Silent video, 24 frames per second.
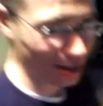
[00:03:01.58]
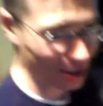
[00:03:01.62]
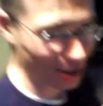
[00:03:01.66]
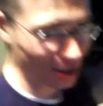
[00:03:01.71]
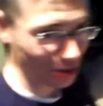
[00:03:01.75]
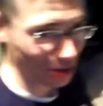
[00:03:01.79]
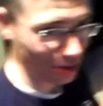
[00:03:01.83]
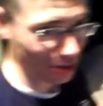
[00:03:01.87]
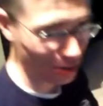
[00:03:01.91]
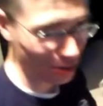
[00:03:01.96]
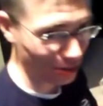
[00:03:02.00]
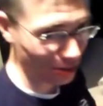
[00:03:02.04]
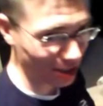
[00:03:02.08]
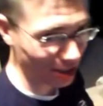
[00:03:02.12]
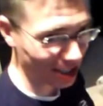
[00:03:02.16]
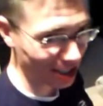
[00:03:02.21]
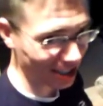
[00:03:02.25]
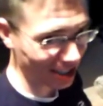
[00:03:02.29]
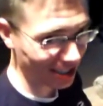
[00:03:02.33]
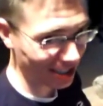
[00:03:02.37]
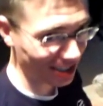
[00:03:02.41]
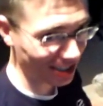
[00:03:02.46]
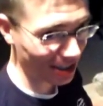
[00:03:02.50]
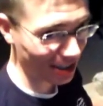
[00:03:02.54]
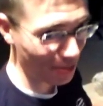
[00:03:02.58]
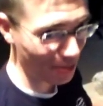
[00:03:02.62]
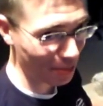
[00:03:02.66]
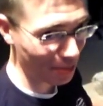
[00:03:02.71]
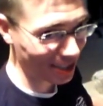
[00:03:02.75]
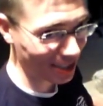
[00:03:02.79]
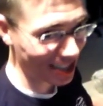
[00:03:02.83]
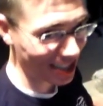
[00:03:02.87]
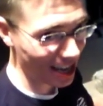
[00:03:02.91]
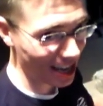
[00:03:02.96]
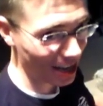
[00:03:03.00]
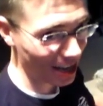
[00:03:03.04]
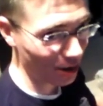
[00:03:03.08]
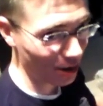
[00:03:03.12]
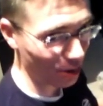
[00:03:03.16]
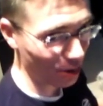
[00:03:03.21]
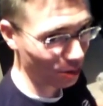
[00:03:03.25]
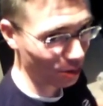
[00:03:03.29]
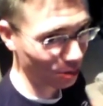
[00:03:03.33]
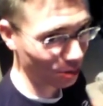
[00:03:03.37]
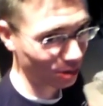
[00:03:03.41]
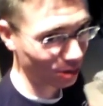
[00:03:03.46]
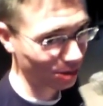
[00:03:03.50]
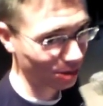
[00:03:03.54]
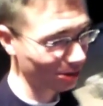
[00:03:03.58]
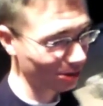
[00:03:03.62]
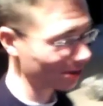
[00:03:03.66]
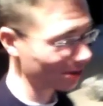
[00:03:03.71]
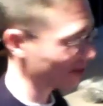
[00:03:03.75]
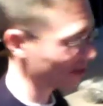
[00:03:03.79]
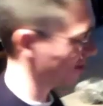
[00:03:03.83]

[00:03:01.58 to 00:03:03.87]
to dice some potatoes.